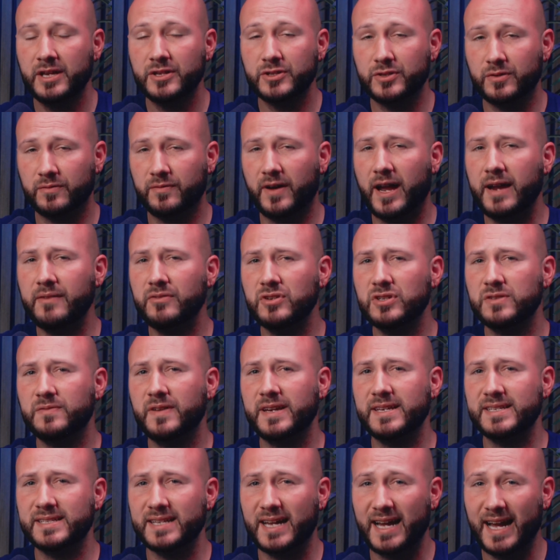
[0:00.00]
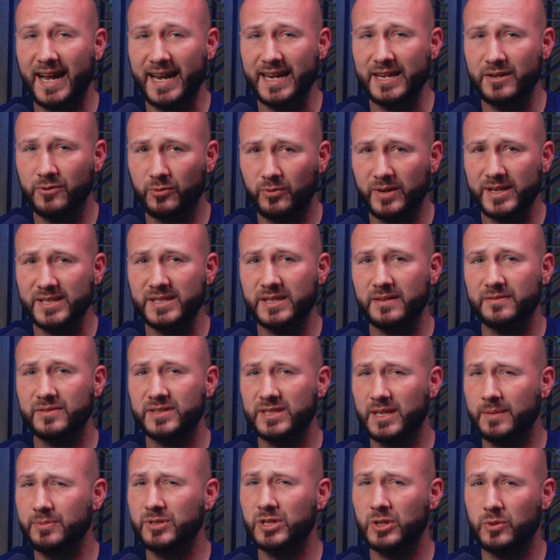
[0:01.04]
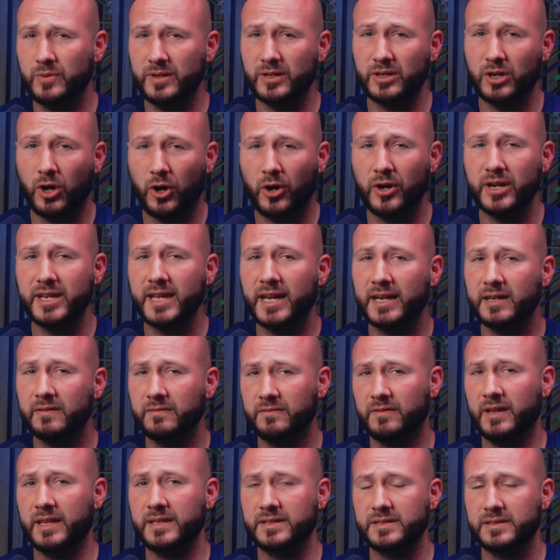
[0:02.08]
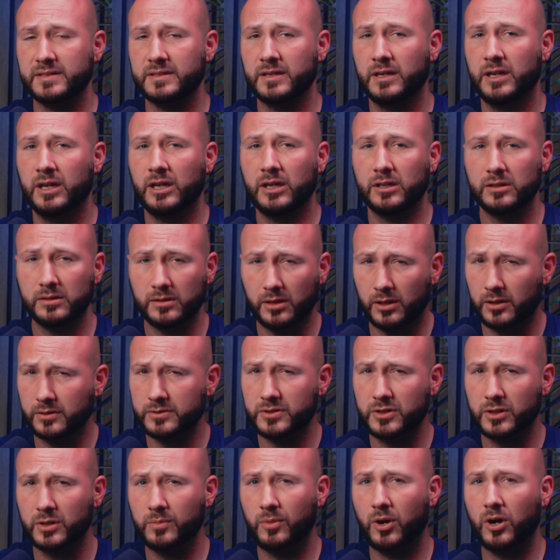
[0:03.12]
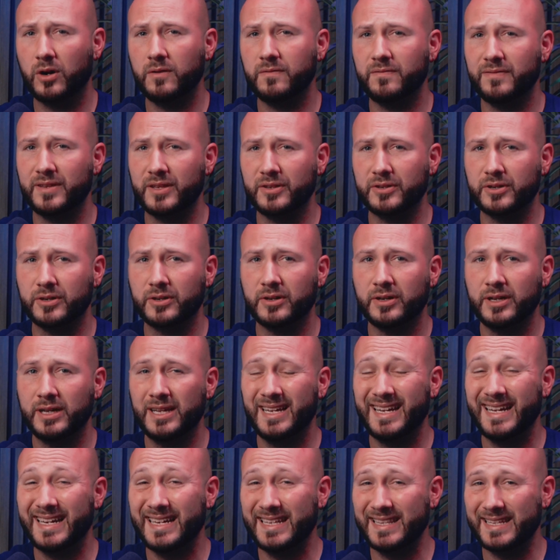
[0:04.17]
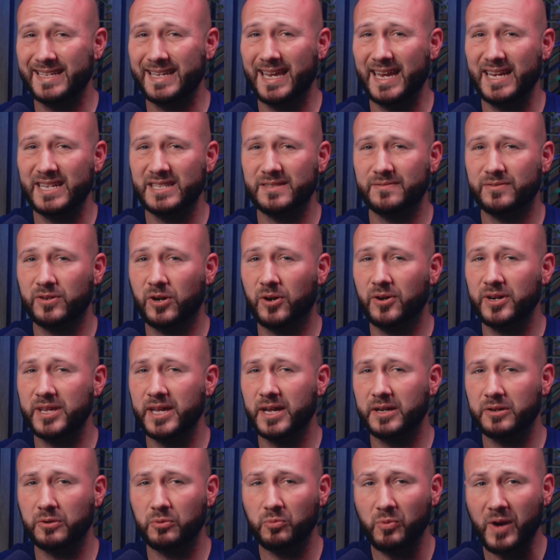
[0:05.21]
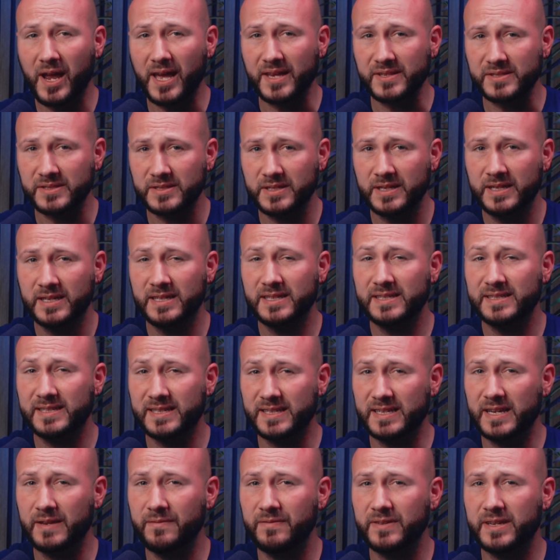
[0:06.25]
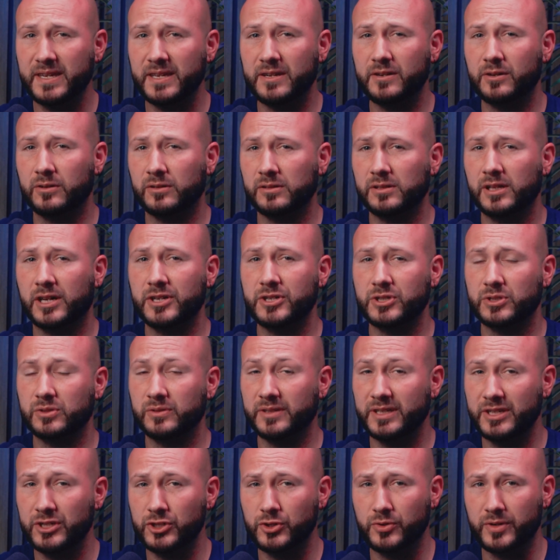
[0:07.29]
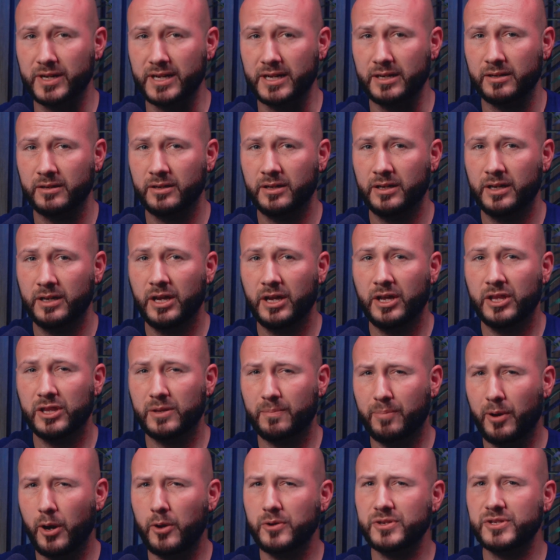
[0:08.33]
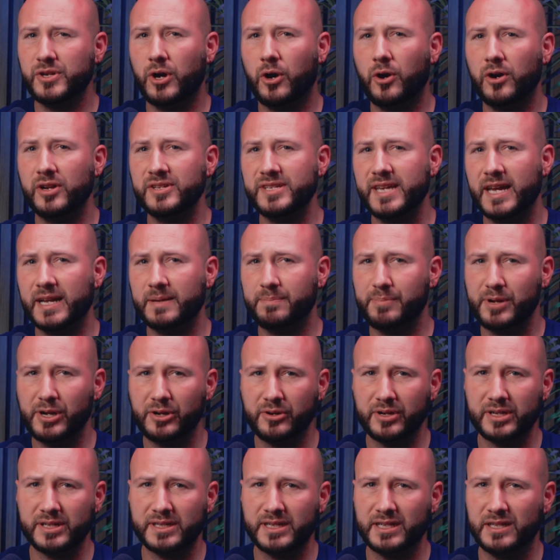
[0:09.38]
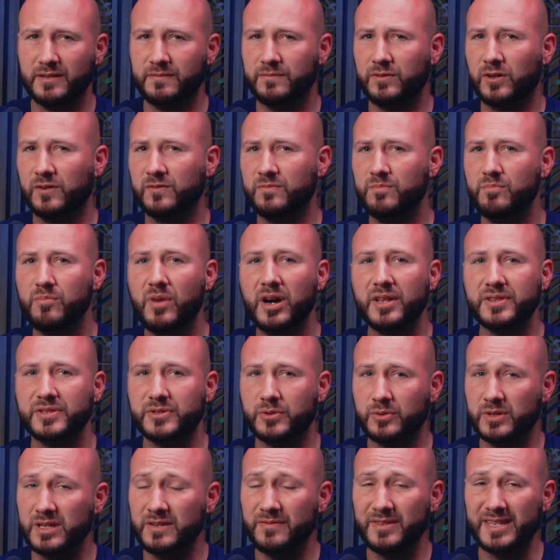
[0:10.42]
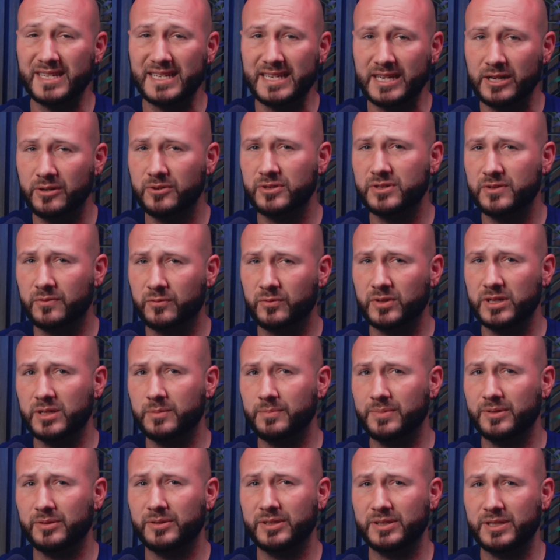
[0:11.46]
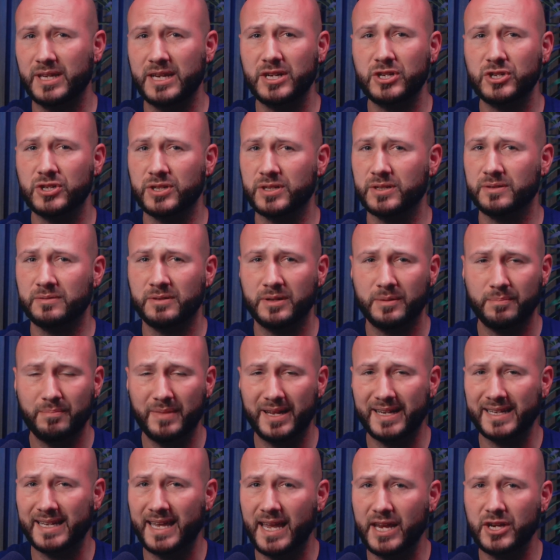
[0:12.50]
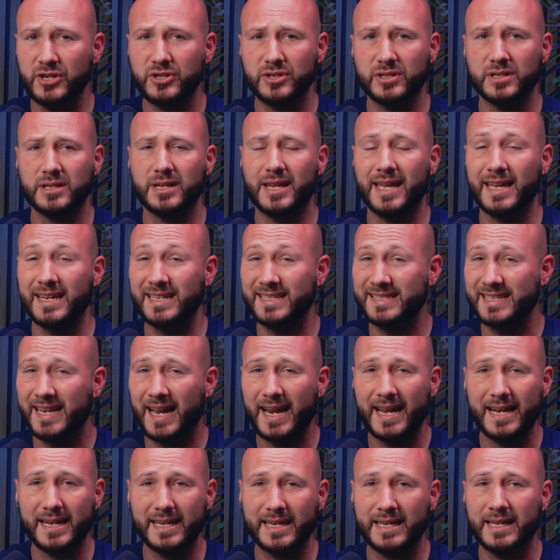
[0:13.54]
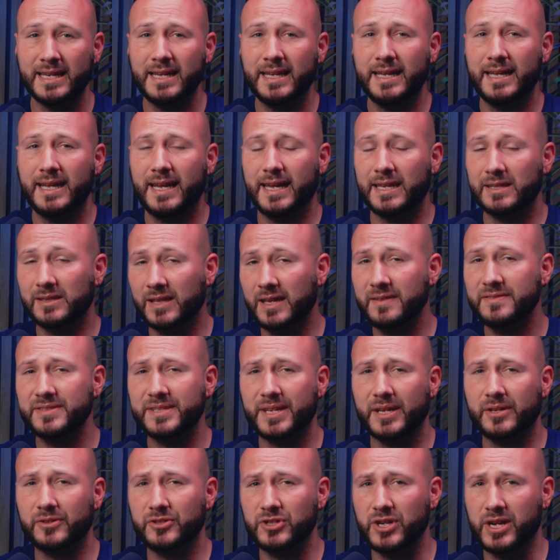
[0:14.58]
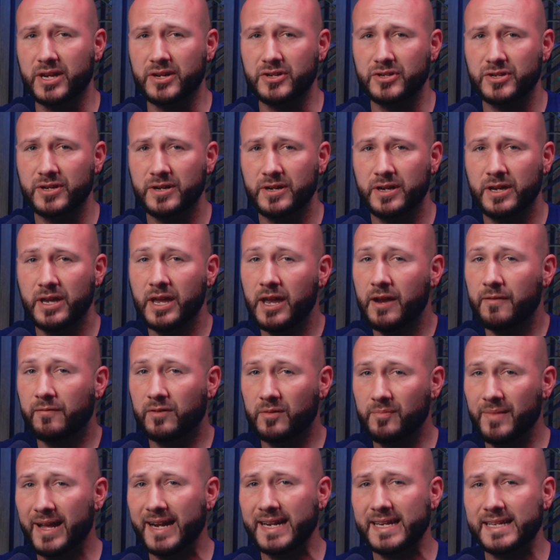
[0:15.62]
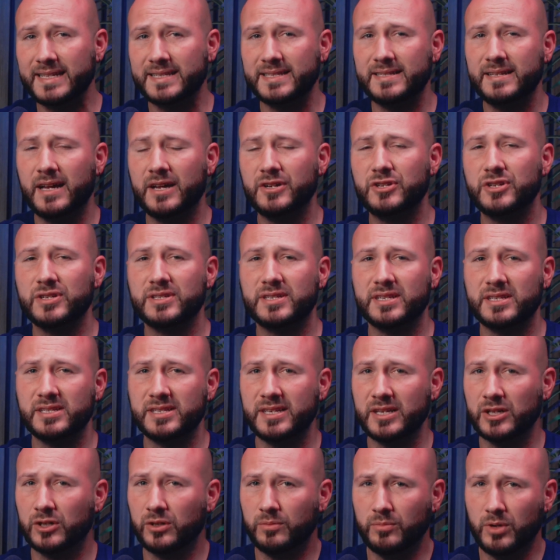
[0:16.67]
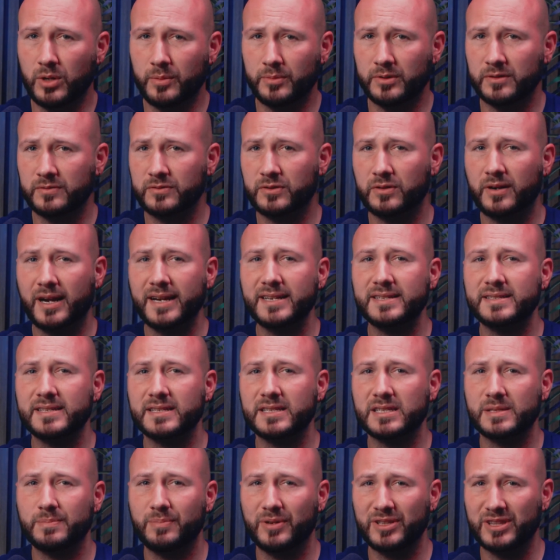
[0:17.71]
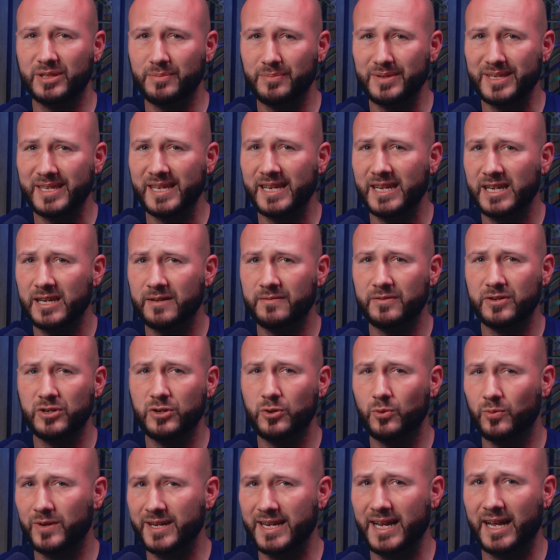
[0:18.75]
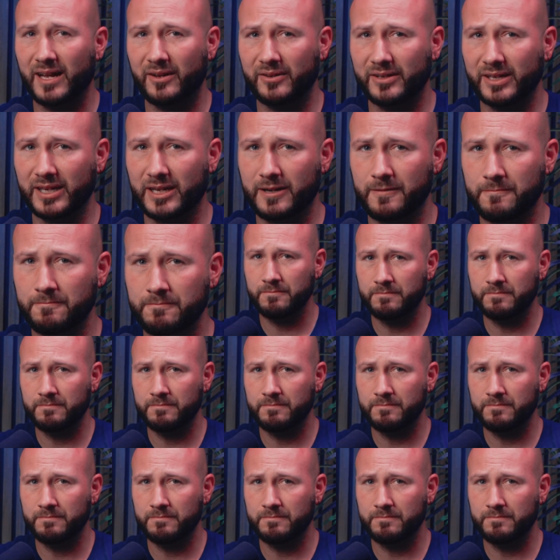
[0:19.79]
Survivors face a heightened risk of subsequent cardiac events, long-term heart failure, and in the case of cardiac arrest, significant neurological injury. The post-heart attack period can involve months or even years of rehabilitation, medication, anxiety, and lifestyle change. For many, it's not just a single moment of crisis, but the beginning of a new reality.